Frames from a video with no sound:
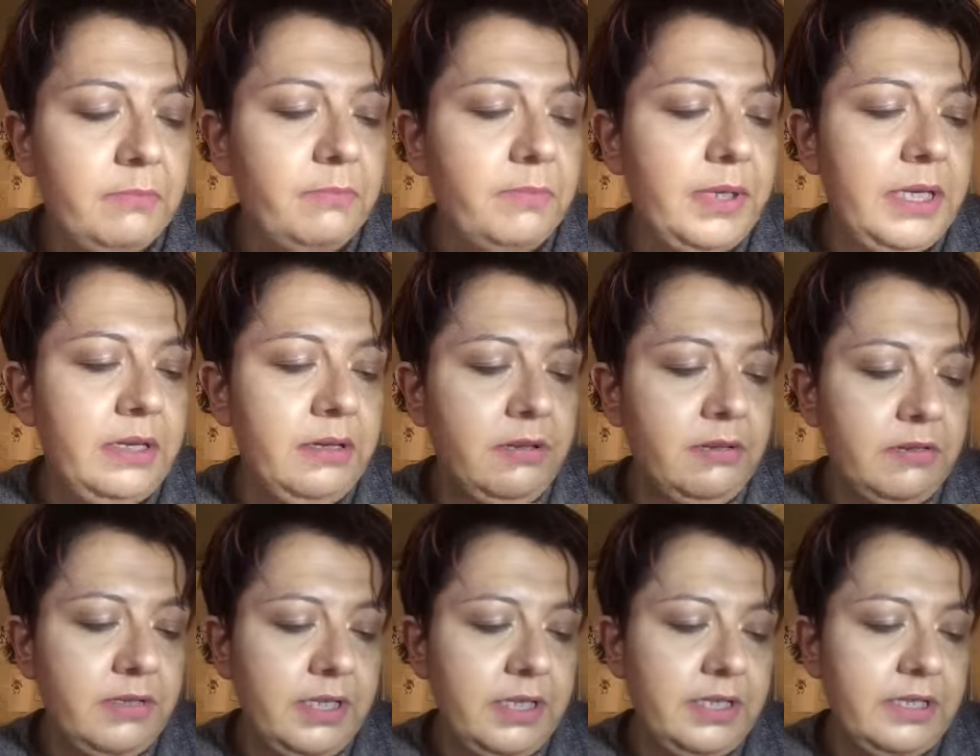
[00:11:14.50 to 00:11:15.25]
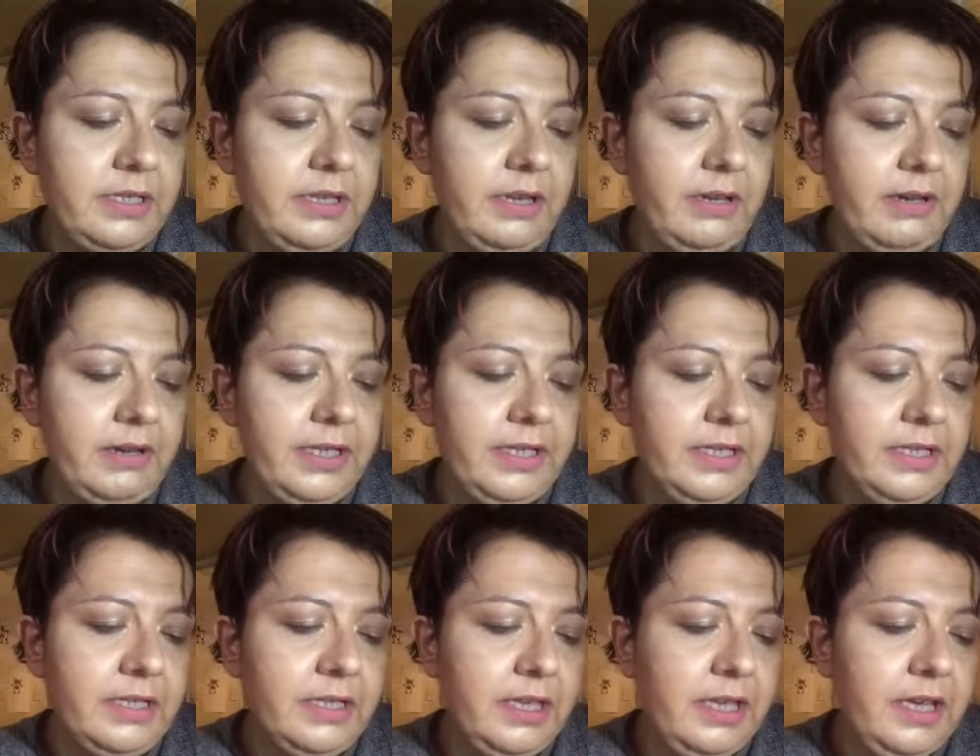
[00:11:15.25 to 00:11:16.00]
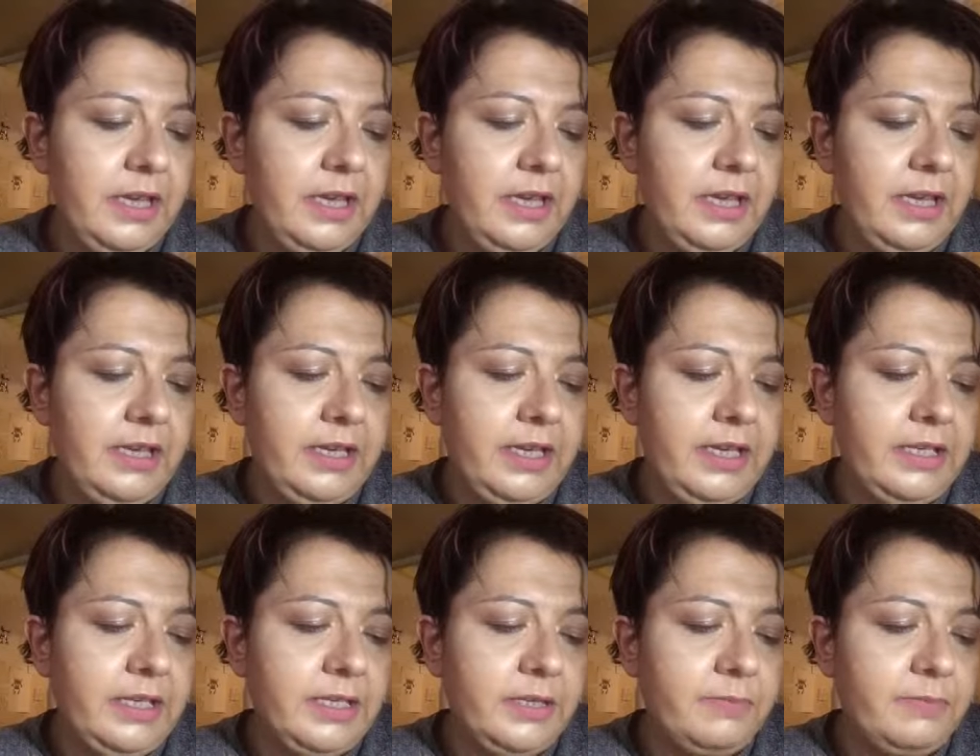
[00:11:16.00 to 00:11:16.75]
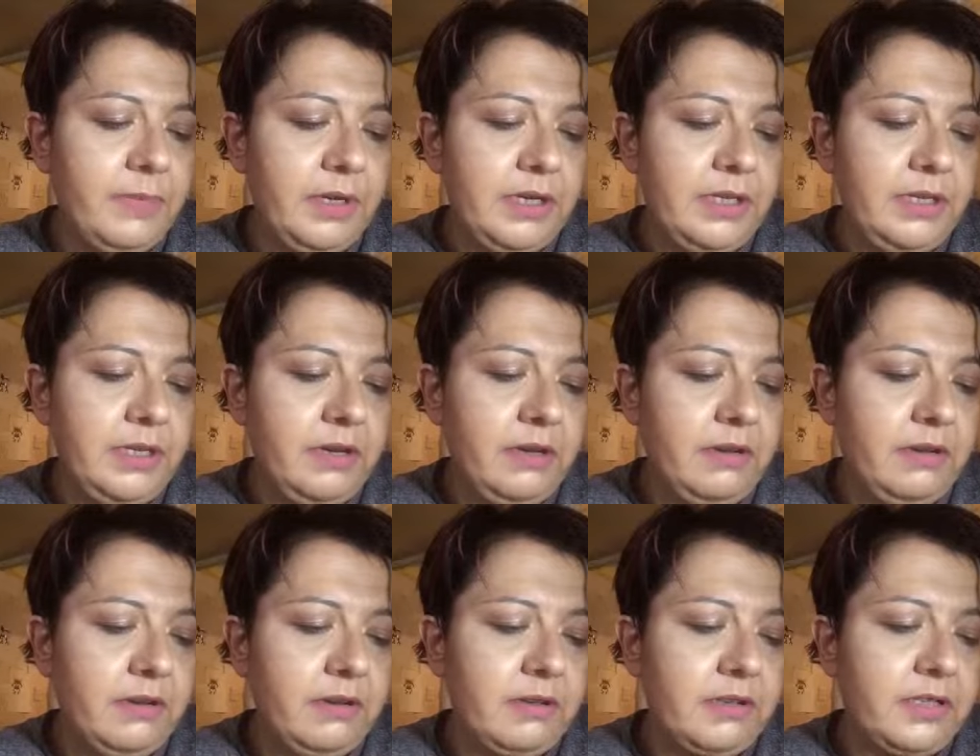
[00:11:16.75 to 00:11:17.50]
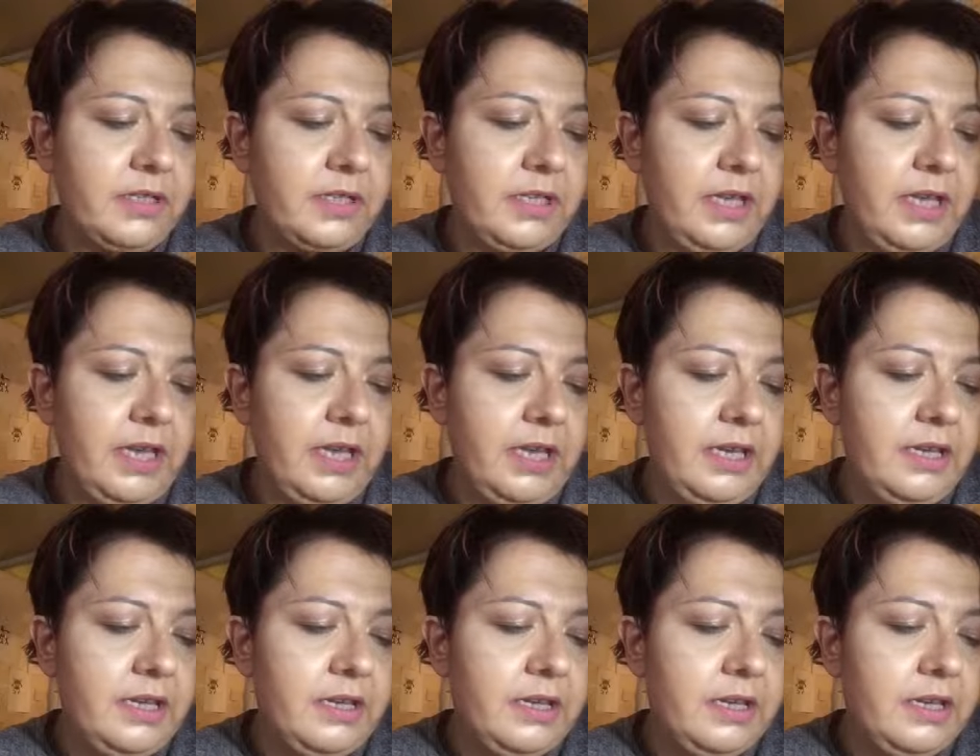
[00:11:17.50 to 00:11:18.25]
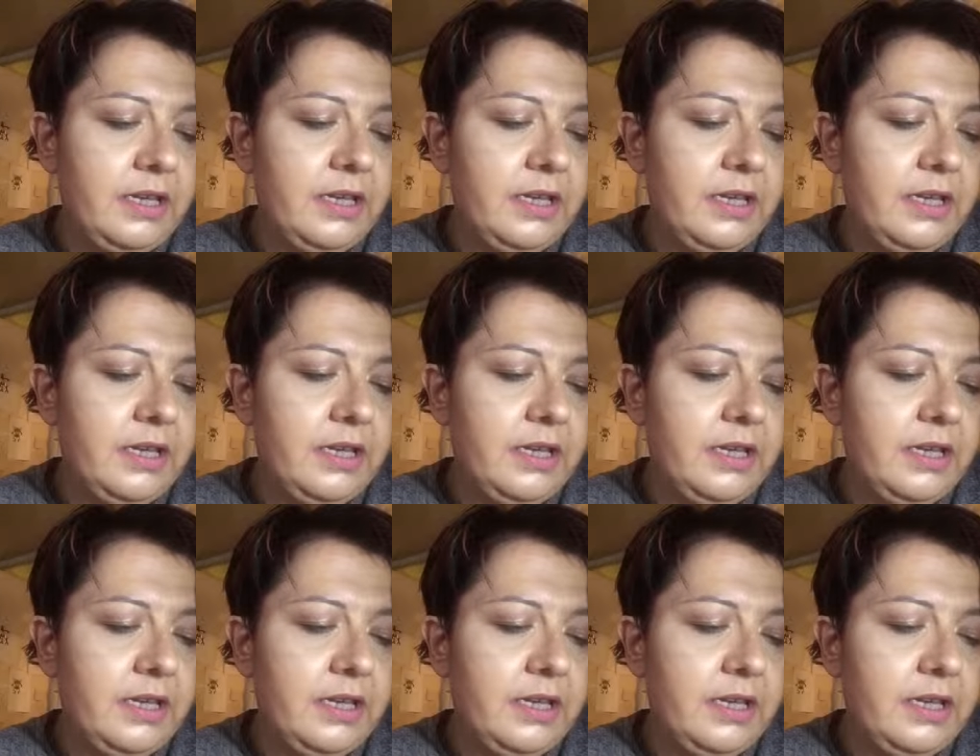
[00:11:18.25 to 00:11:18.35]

because it's light against my dark skin.